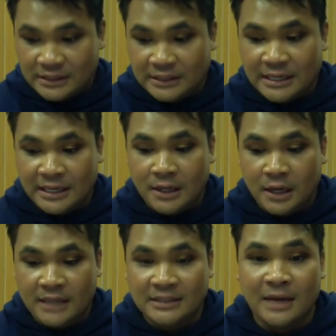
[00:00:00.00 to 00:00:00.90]
He did
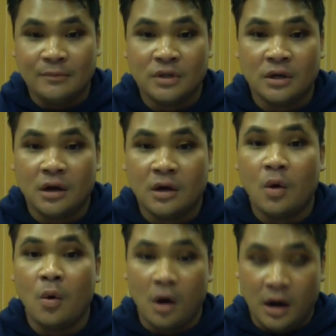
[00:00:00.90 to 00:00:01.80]
attempt a
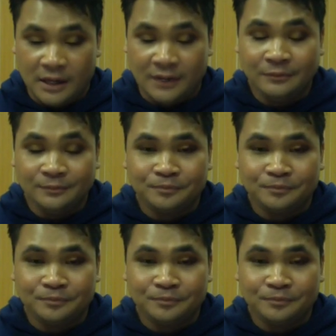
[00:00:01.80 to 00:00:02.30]
quad,